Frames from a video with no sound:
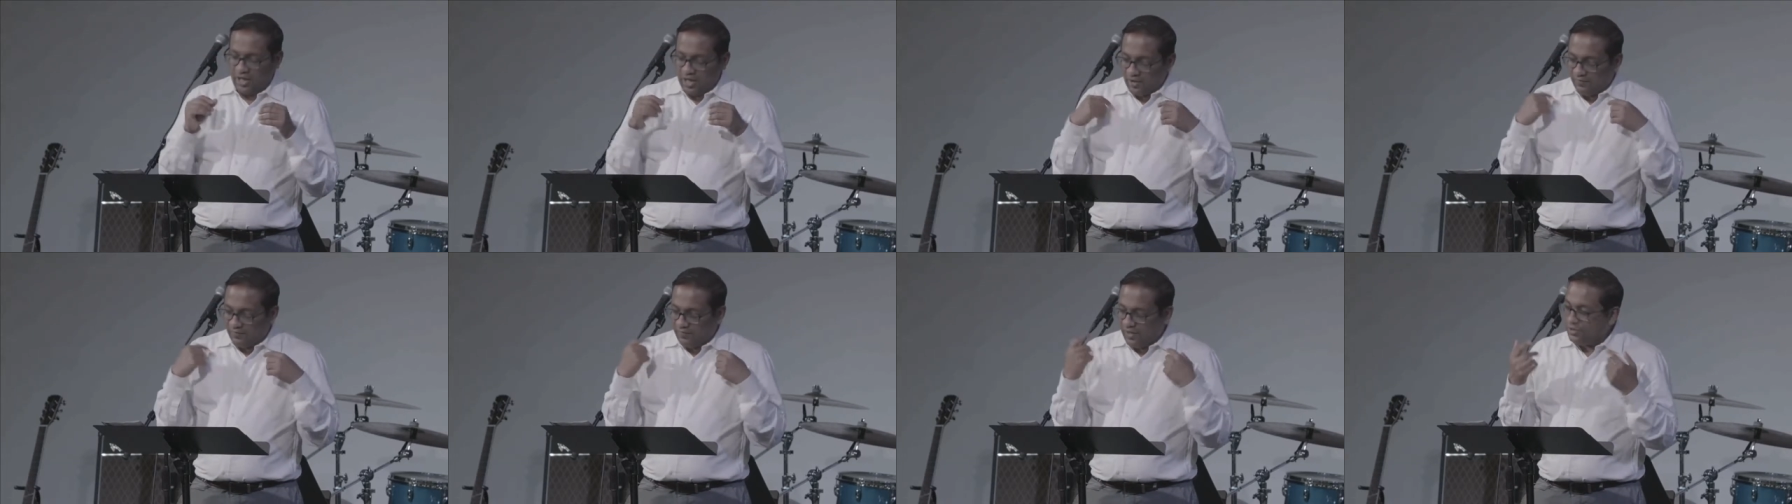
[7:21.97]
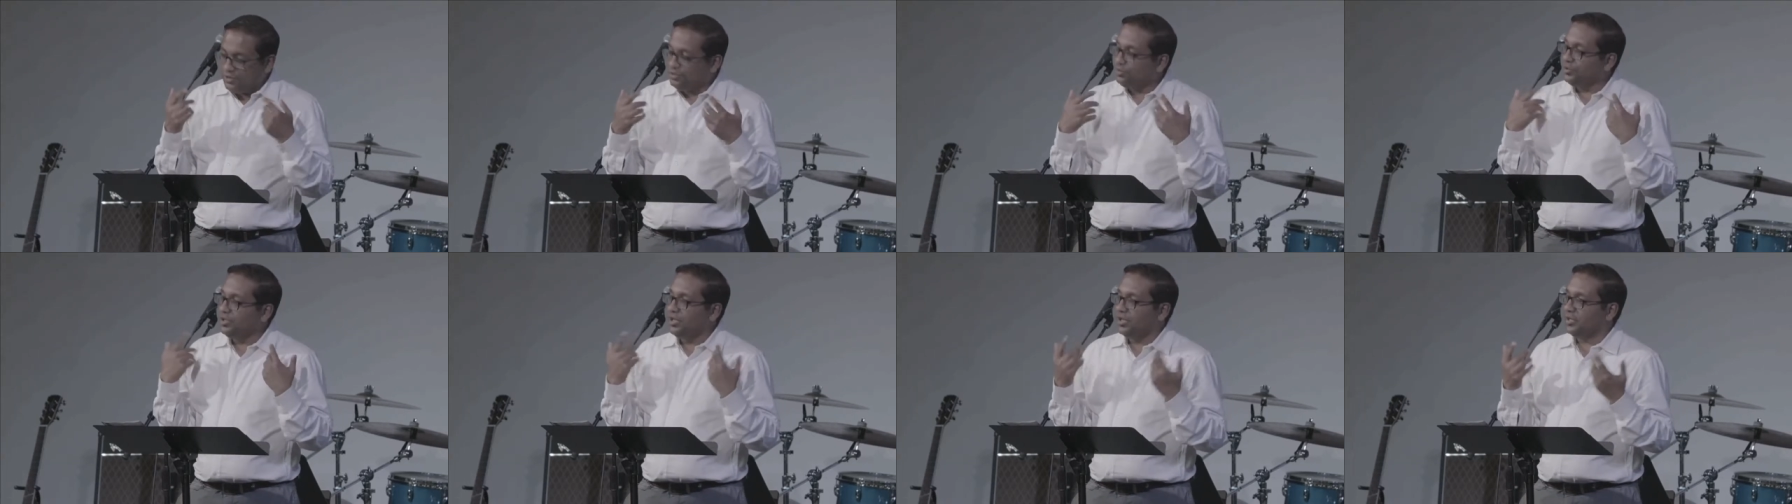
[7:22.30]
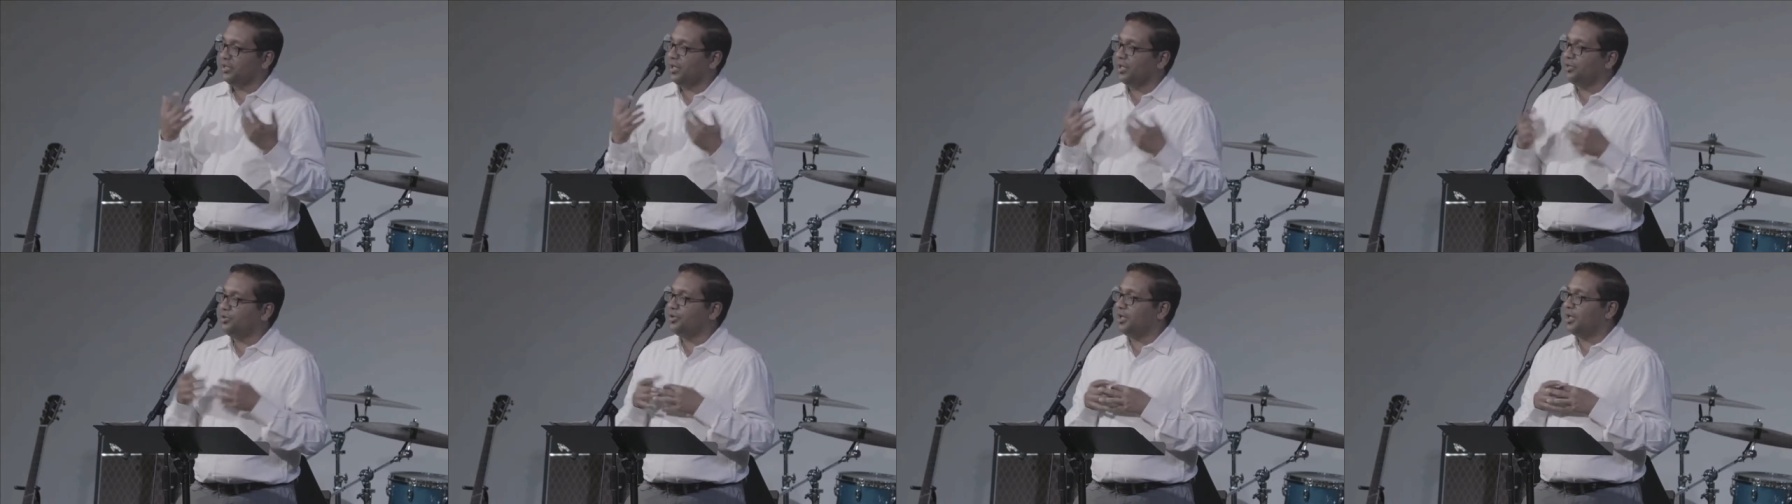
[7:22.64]
eventually
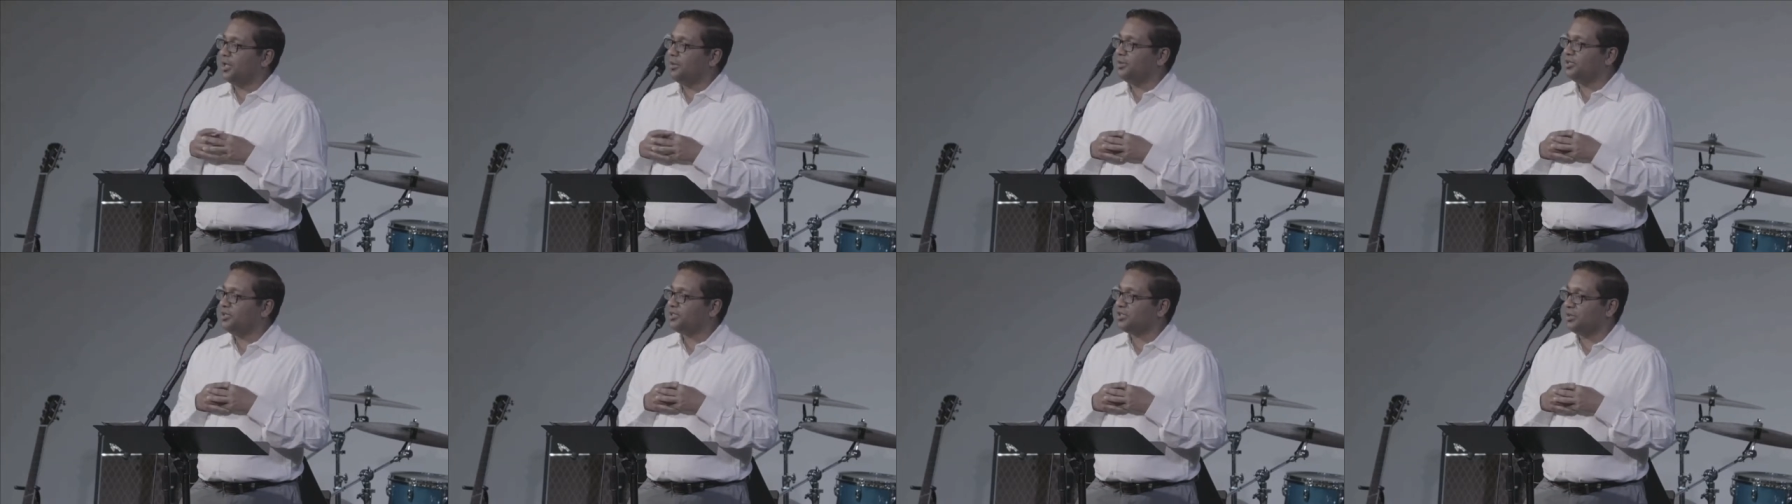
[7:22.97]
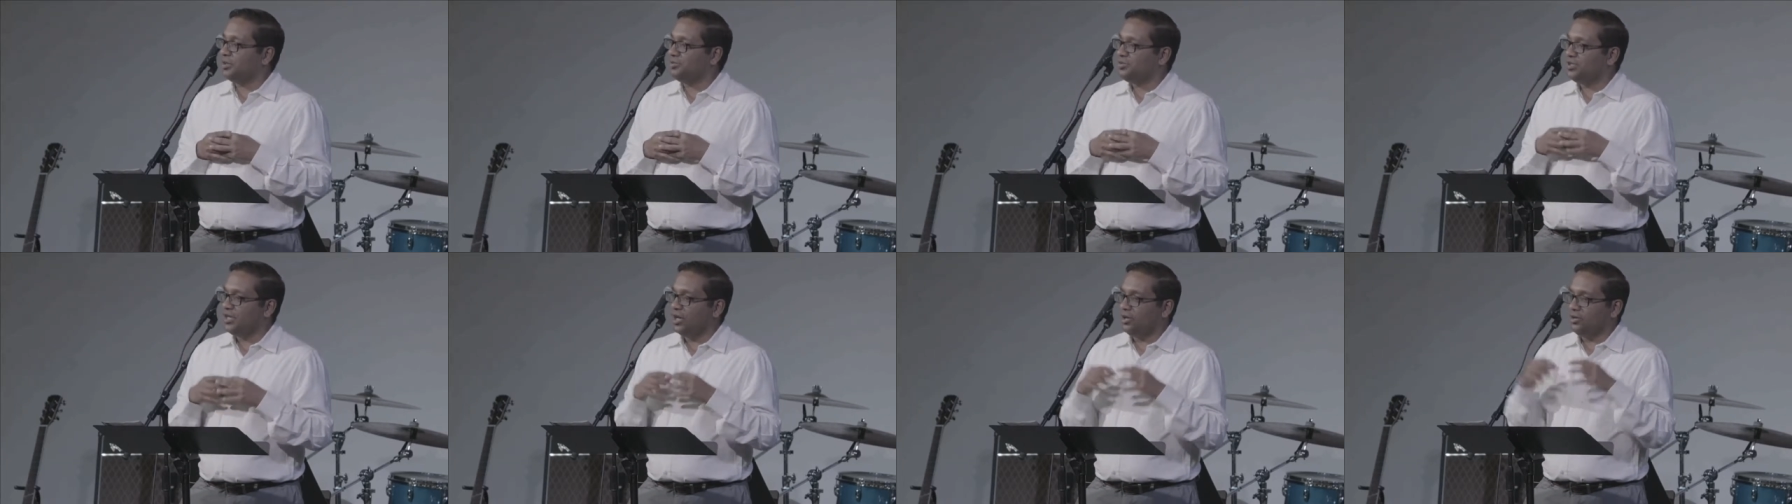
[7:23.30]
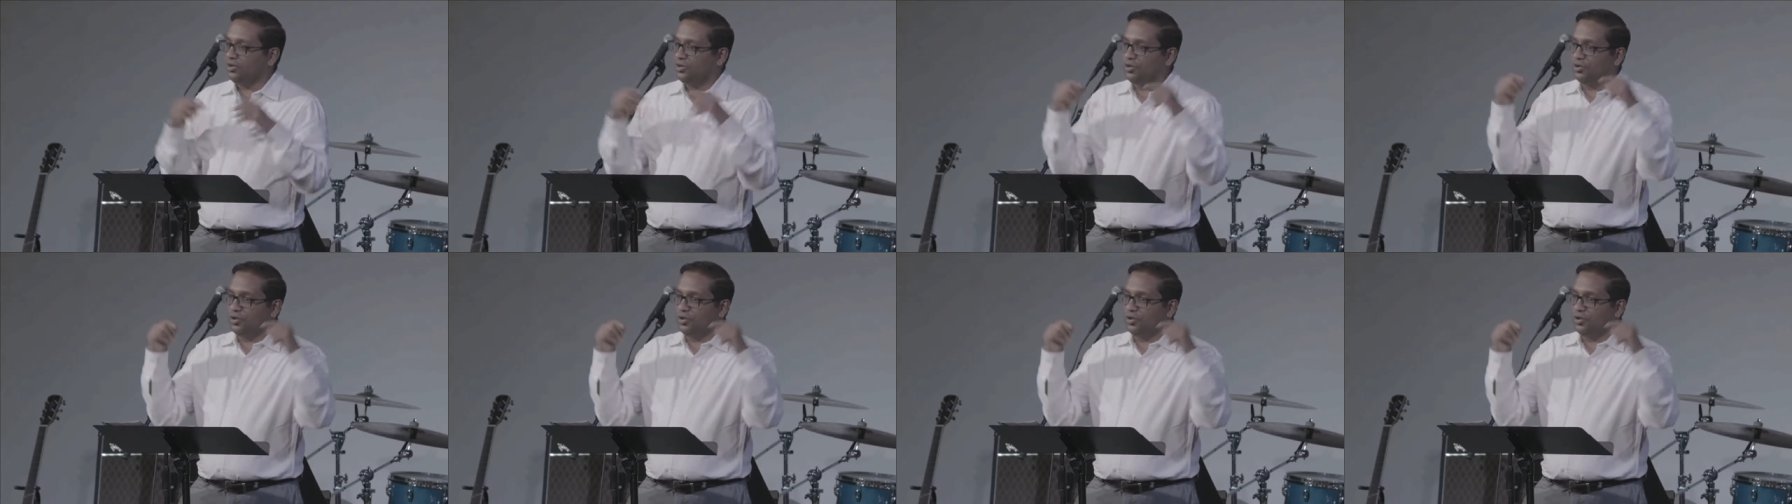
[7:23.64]
another image comes out and